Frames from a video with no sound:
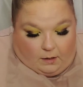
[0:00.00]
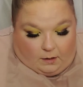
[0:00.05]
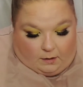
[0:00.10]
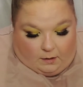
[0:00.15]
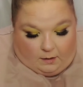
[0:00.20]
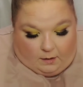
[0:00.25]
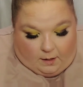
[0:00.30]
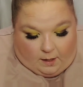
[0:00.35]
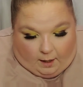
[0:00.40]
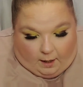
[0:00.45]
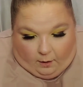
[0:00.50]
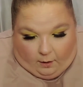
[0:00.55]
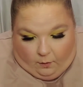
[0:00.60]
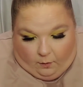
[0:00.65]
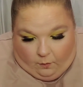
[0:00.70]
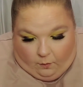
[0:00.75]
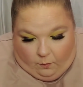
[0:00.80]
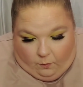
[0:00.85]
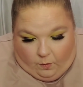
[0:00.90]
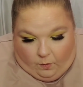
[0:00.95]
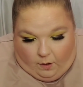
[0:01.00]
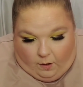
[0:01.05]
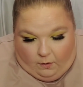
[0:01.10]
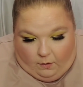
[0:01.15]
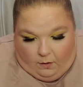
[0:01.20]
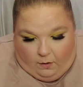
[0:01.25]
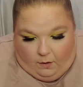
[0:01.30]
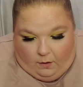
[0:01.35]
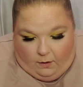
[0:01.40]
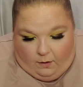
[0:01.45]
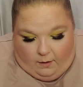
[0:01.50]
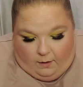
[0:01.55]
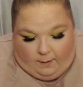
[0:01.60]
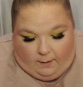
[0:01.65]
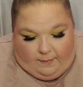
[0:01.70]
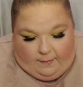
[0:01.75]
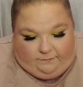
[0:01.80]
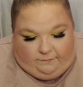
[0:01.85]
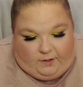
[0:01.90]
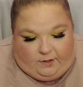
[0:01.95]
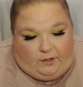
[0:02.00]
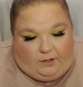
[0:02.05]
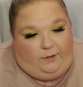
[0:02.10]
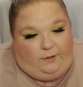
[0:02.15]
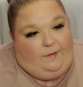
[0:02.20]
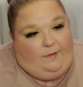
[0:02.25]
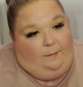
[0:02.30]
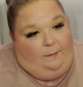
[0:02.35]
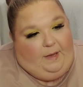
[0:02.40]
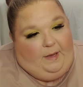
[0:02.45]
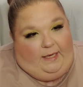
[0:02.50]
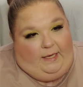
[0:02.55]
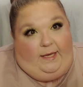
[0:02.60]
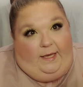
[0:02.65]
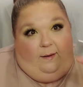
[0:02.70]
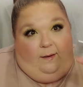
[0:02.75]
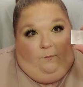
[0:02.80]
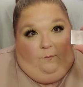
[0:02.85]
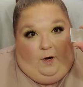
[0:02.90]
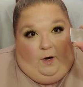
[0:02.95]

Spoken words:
No! I'm going to have to glue that back in.